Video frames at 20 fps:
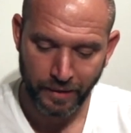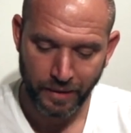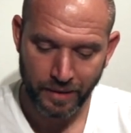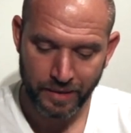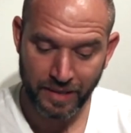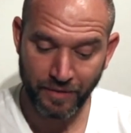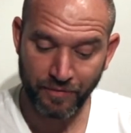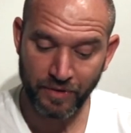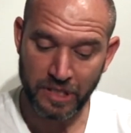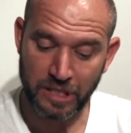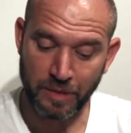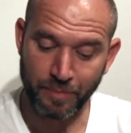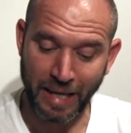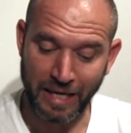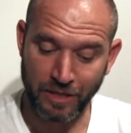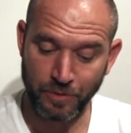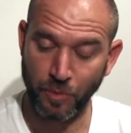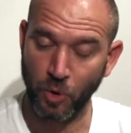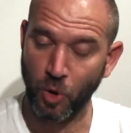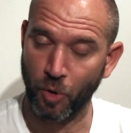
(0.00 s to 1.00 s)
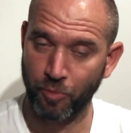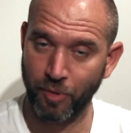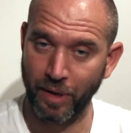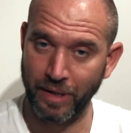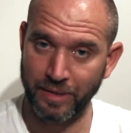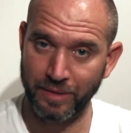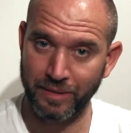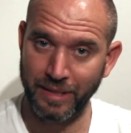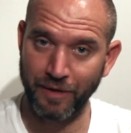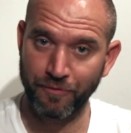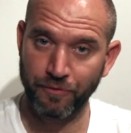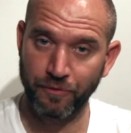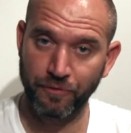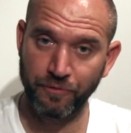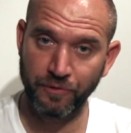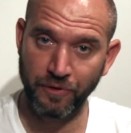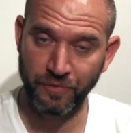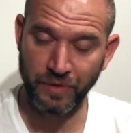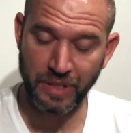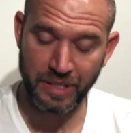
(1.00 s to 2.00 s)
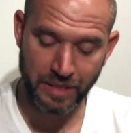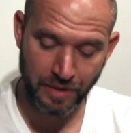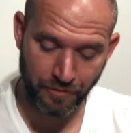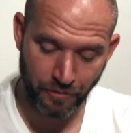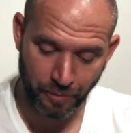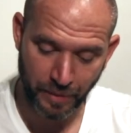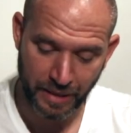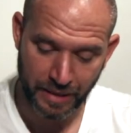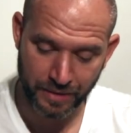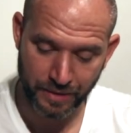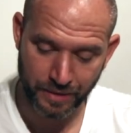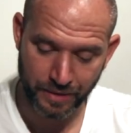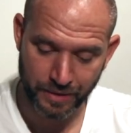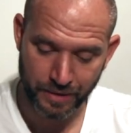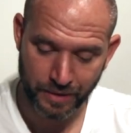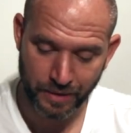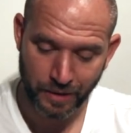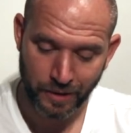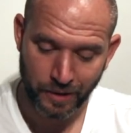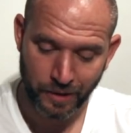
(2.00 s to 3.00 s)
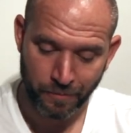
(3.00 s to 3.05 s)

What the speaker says: It's giving us a maximum operating depth of 57 meters.